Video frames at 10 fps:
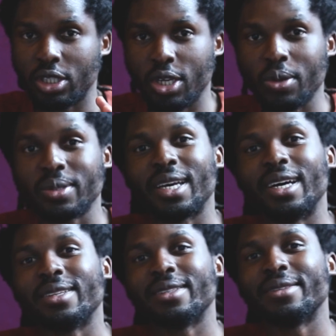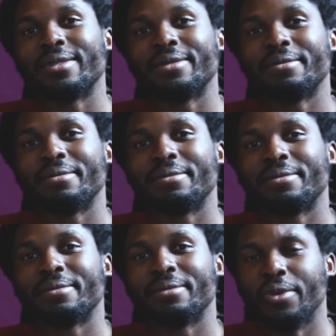don't tell
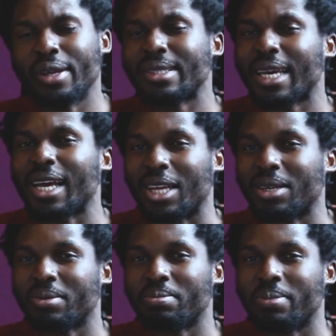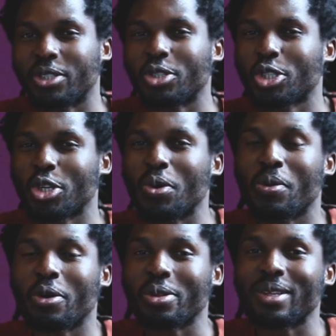can tell, but just show
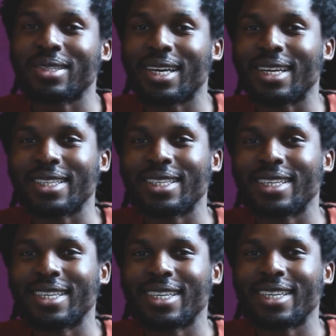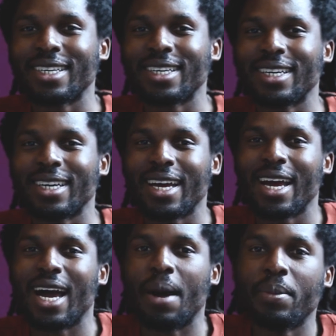more than tell.
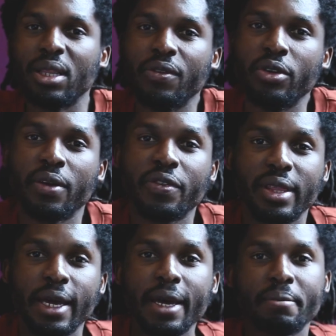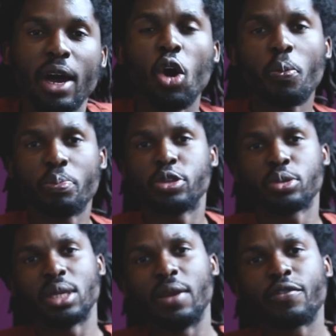I'm gonna leave you off with that. I hope
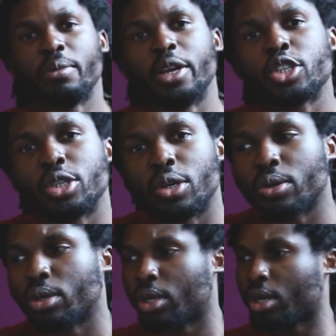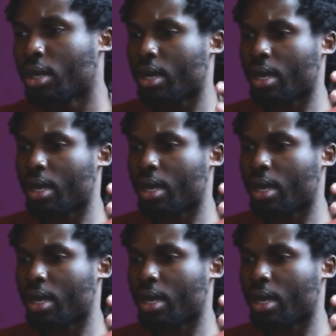this was informational,